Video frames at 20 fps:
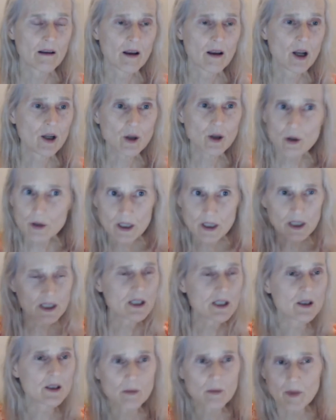
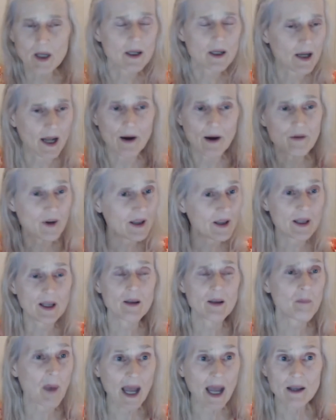colonialism and
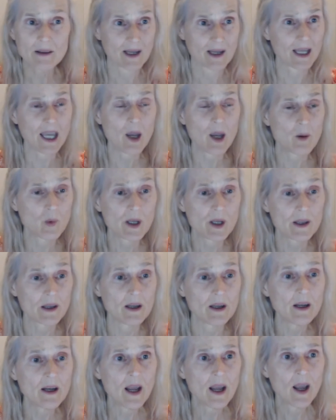everything bad that came with
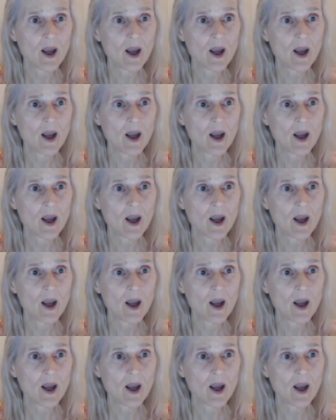it